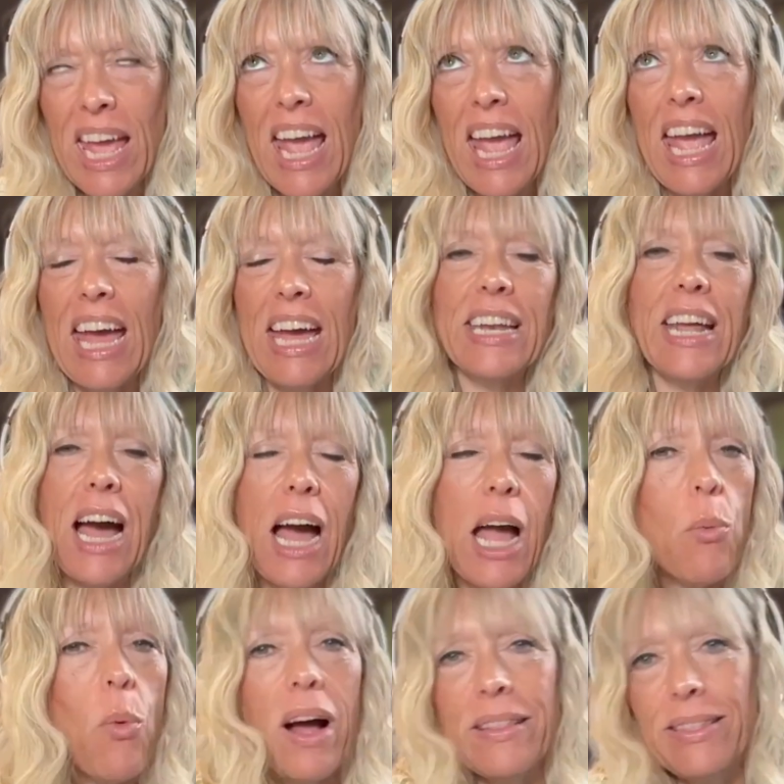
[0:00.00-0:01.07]
And I
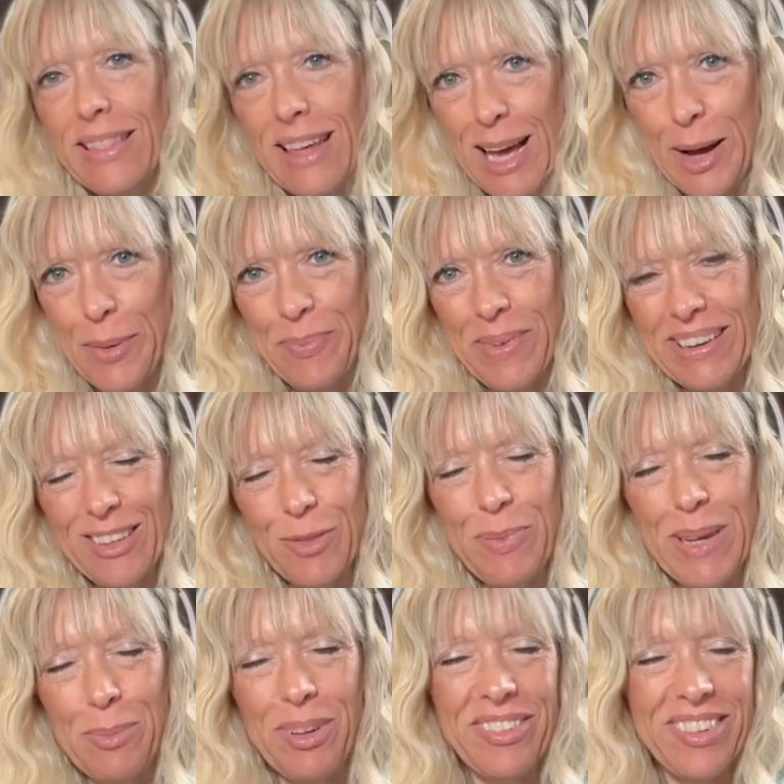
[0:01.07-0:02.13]
want them to
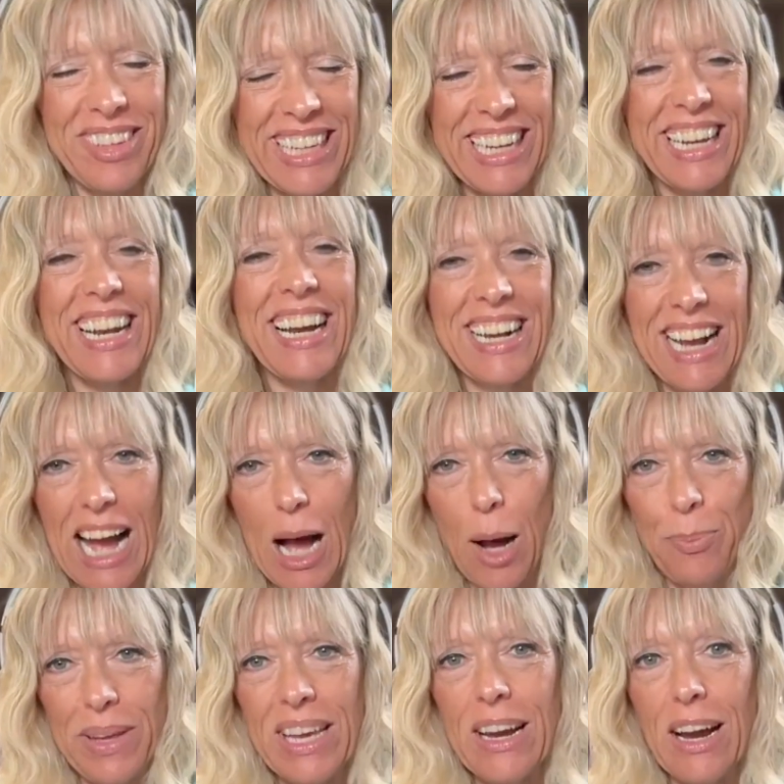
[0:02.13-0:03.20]
be able to get a
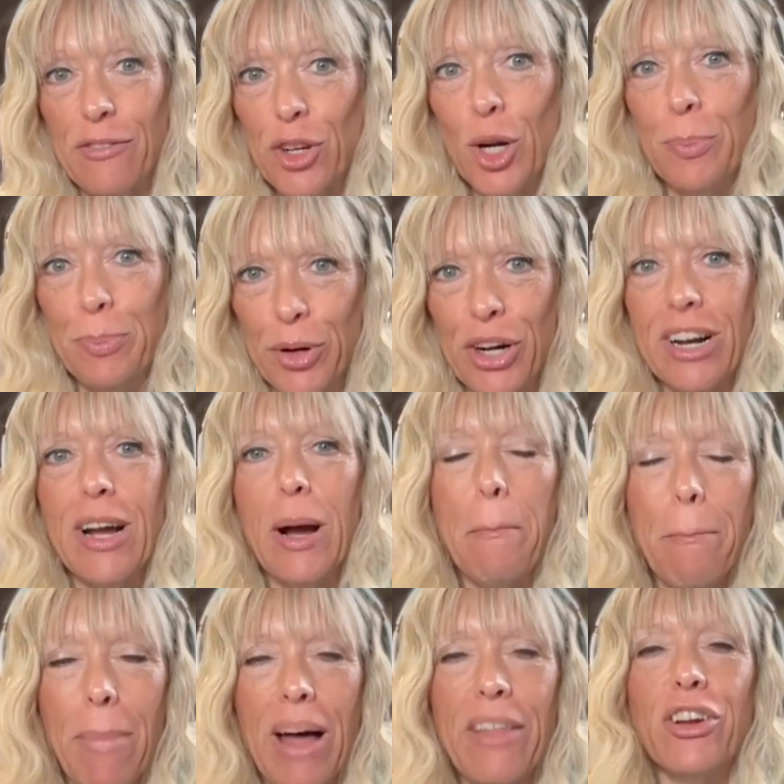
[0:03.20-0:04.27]
copy of your book,
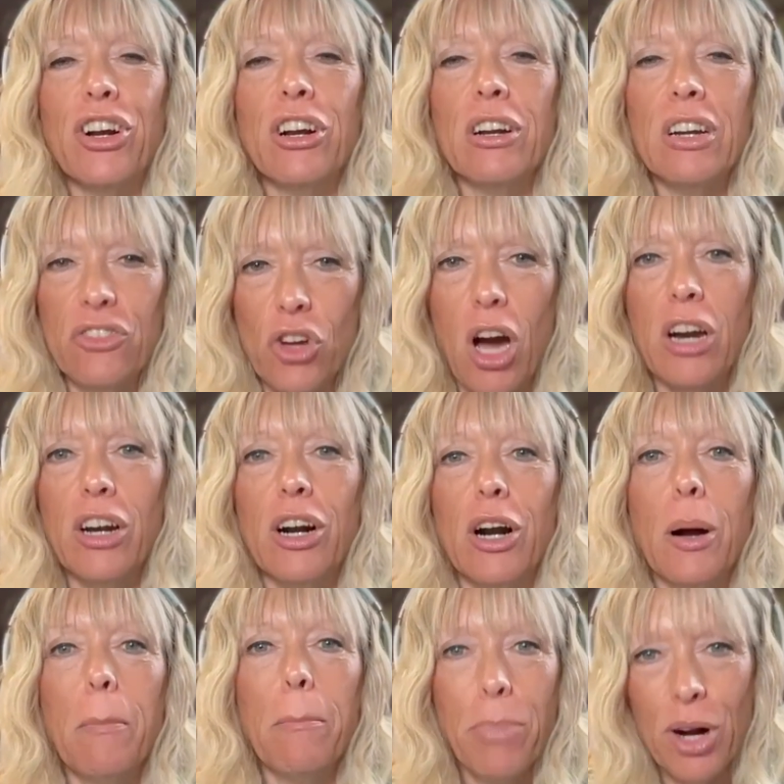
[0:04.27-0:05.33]
Mother
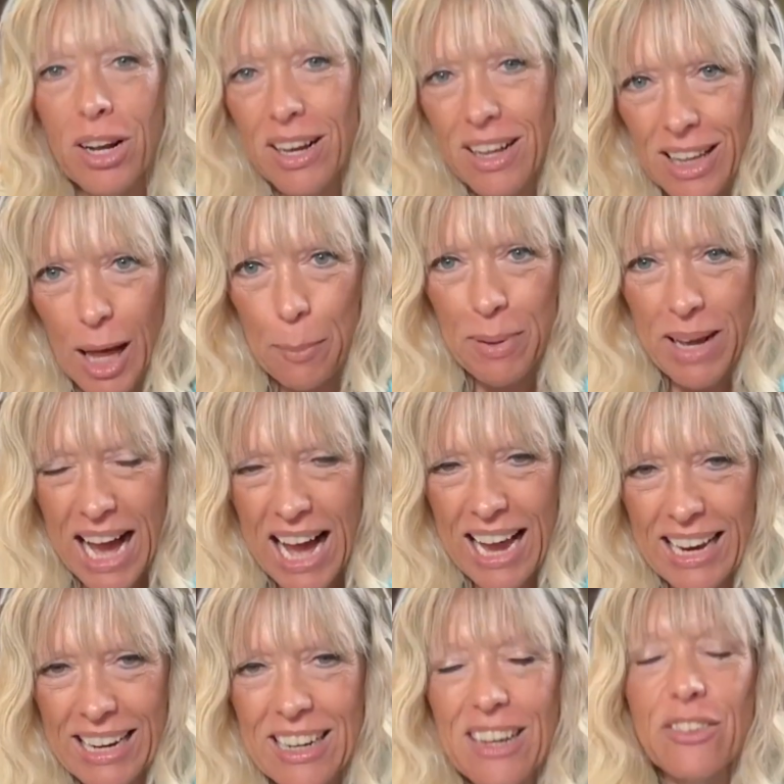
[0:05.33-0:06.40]
Daughter Book Club
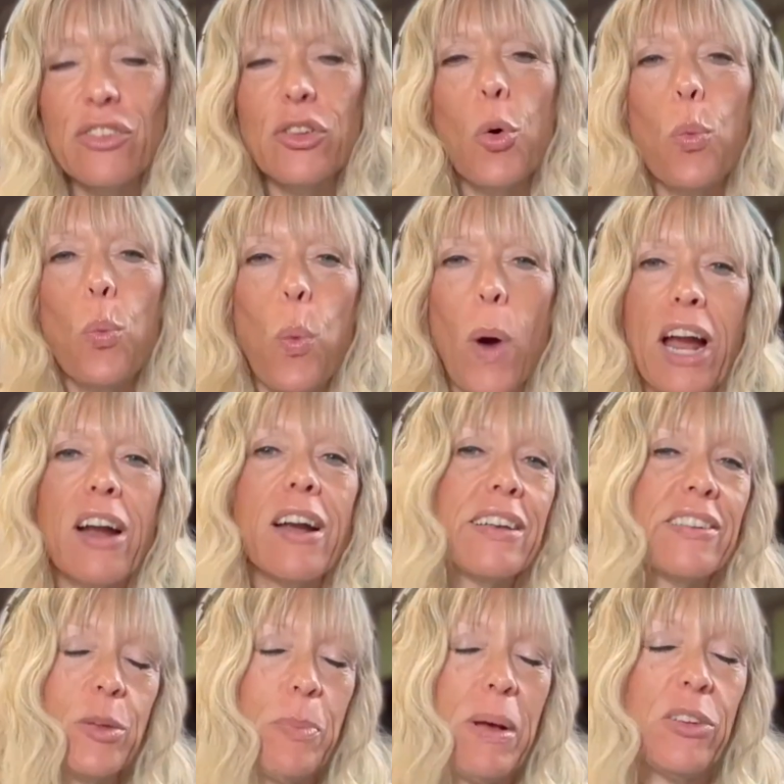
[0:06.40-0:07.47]
Guide. So, where
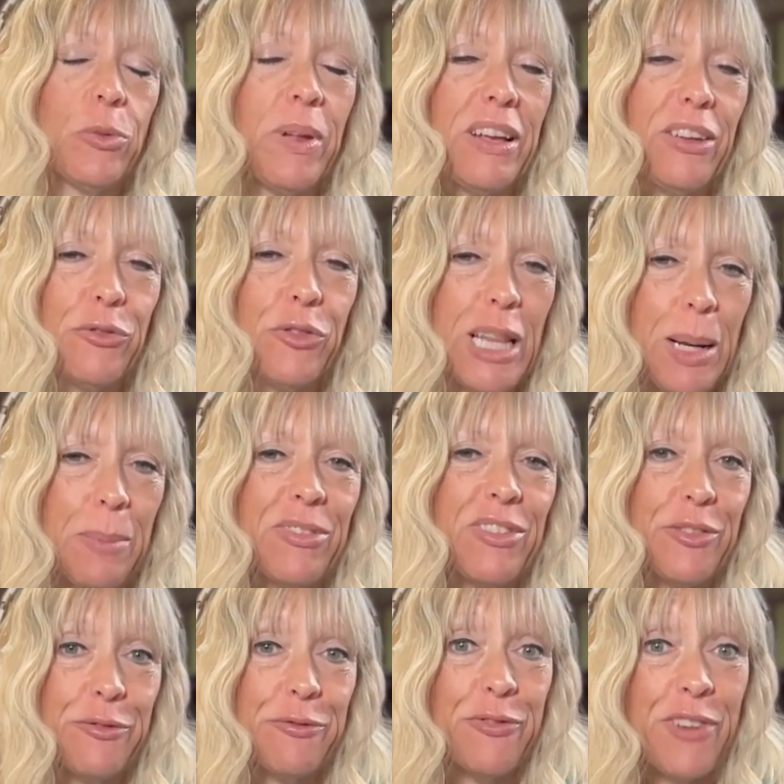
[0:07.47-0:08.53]
is the best place for them
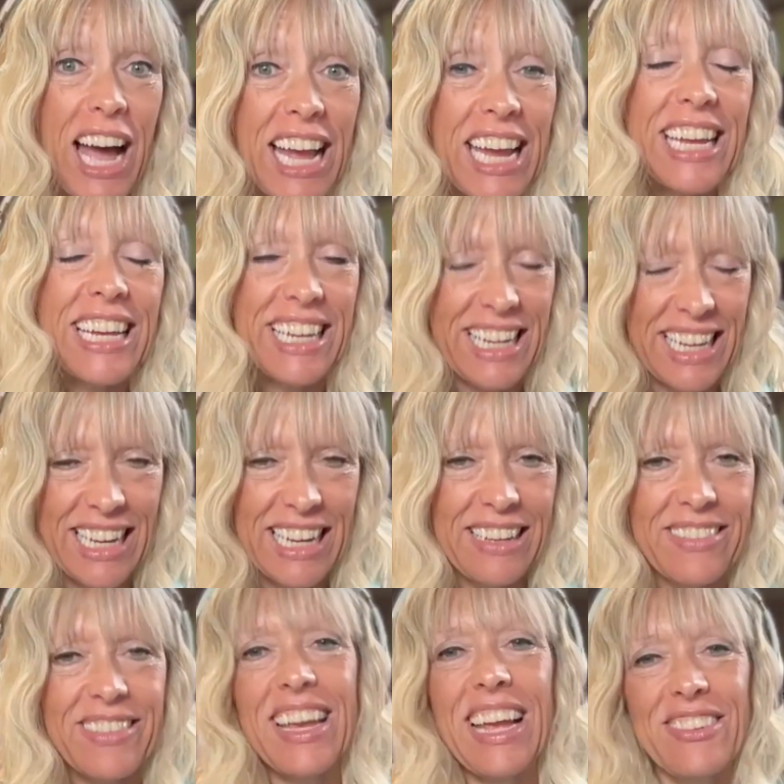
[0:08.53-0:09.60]
to find
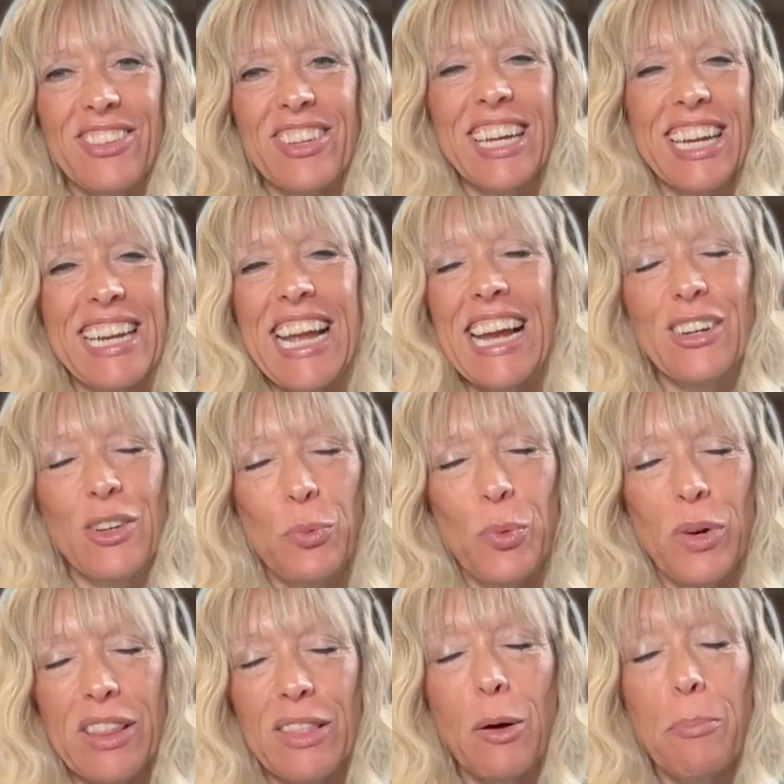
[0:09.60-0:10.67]
it and to connect with